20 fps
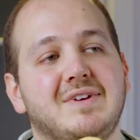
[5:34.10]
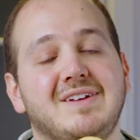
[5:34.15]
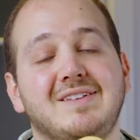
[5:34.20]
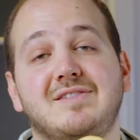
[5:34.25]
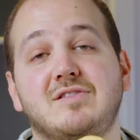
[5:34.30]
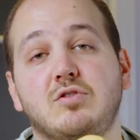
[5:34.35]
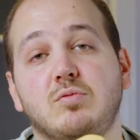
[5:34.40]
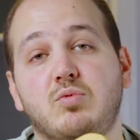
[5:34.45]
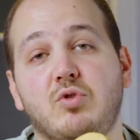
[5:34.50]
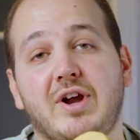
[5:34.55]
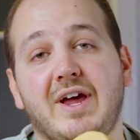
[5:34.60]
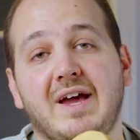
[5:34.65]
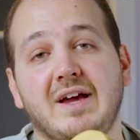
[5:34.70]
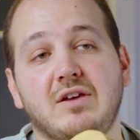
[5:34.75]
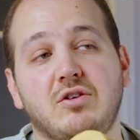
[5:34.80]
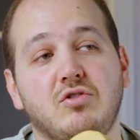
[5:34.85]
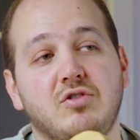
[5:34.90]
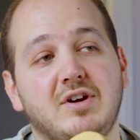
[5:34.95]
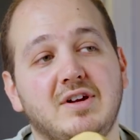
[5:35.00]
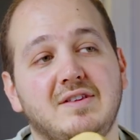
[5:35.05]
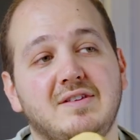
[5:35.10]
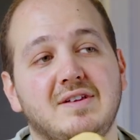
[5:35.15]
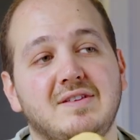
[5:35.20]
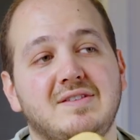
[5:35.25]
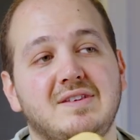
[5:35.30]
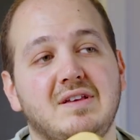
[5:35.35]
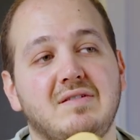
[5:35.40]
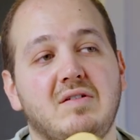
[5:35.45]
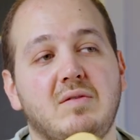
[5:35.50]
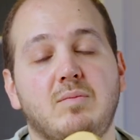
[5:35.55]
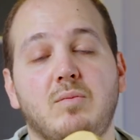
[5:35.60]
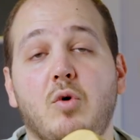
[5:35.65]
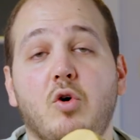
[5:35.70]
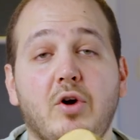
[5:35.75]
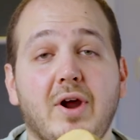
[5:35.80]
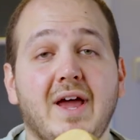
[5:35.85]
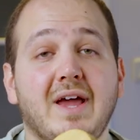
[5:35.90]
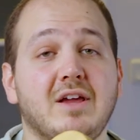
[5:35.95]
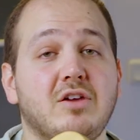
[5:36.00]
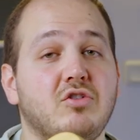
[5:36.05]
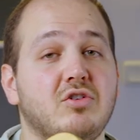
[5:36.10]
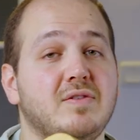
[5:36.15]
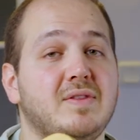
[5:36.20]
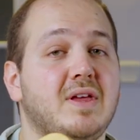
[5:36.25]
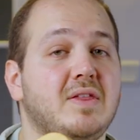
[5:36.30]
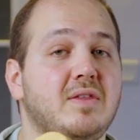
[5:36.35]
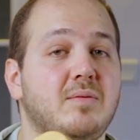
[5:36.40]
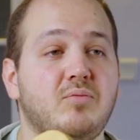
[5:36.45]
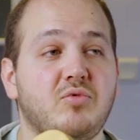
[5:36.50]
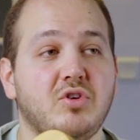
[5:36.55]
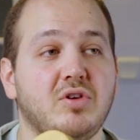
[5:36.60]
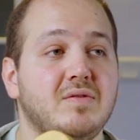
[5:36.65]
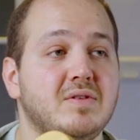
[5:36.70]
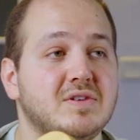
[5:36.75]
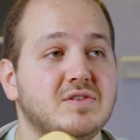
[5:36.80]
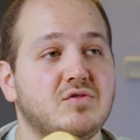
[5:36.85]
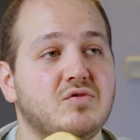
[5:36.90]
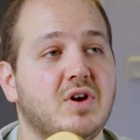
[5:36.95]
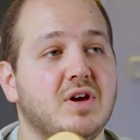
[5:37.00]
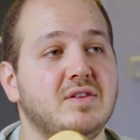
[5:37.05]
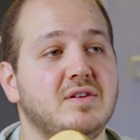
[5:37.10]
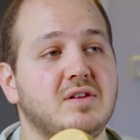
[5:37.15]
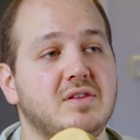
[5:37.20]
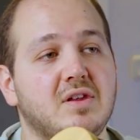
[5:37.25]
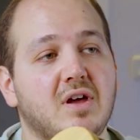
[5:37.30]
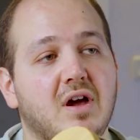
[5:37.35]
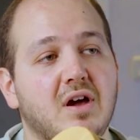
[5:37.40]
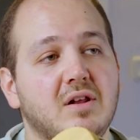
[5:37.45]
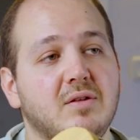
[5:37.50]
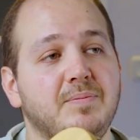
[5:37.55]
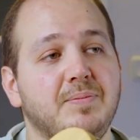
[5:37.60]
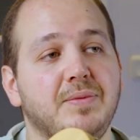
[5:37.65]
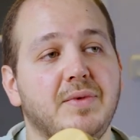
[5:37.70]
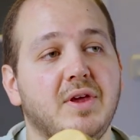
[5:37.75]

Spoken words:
It's super accurate. It's even more accurate than the previous grinding dial.